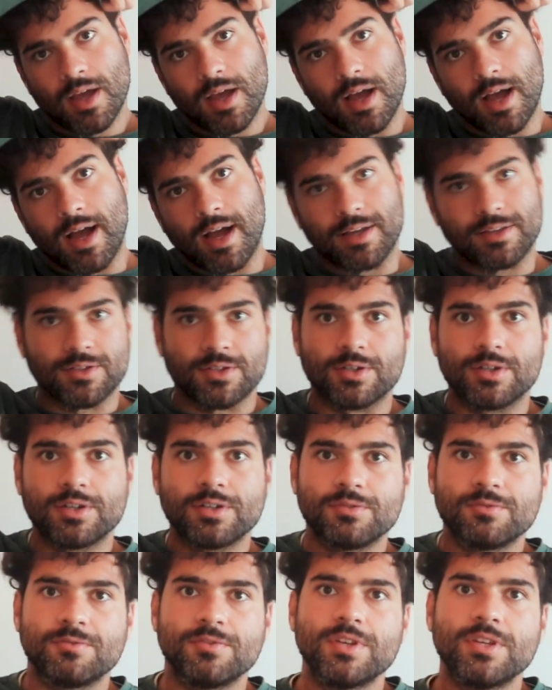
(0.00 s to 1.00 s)
I turned
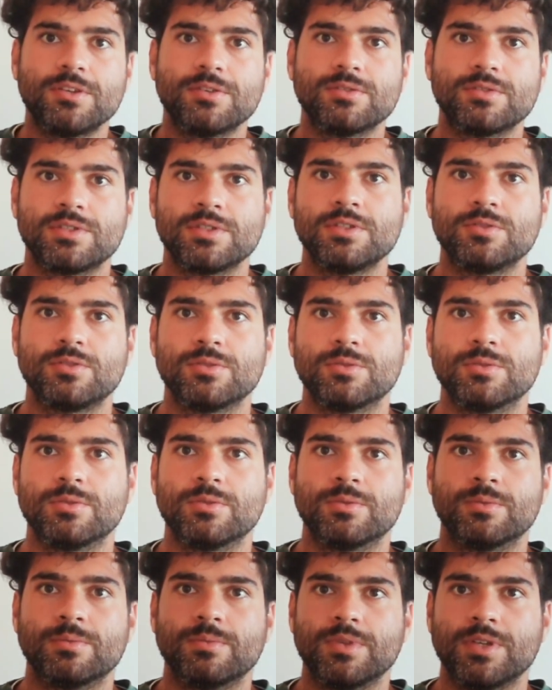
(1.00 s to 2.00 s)
videos
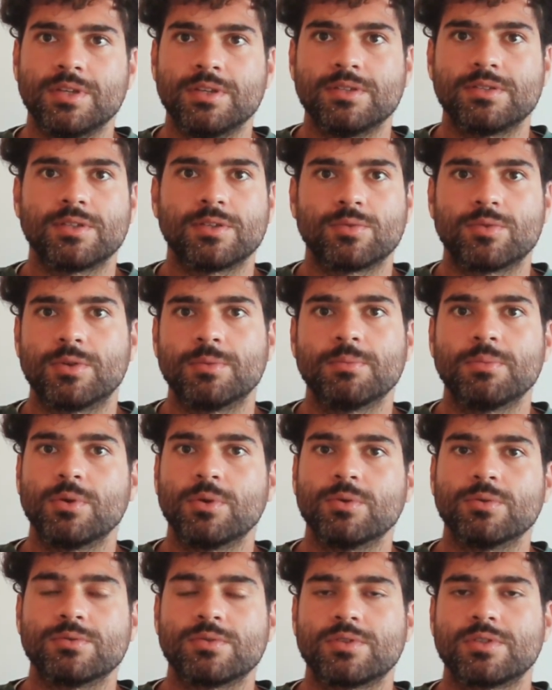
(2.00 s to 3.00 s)
into Instagram
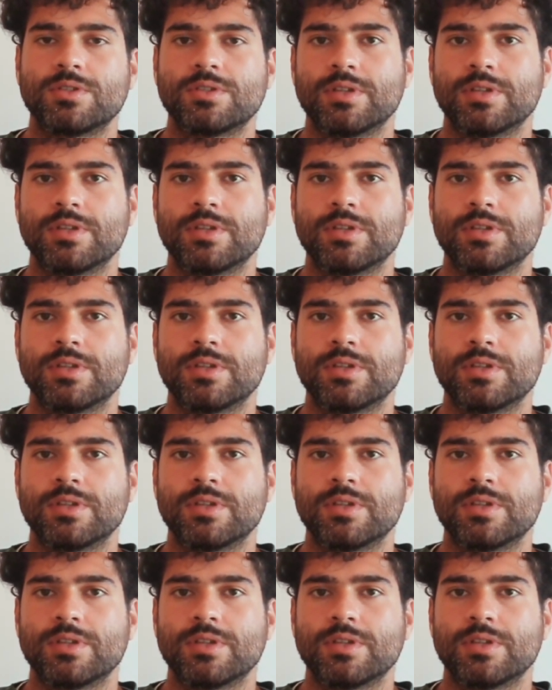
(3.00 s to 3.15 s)
posts,